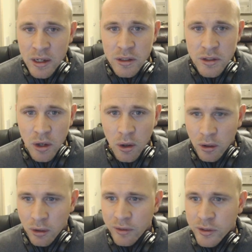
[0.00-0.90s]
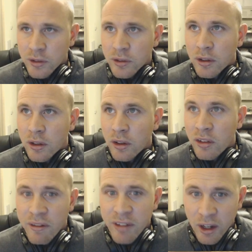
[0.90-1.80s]
So, or level
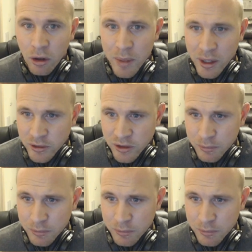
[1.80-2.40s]
11 elementals.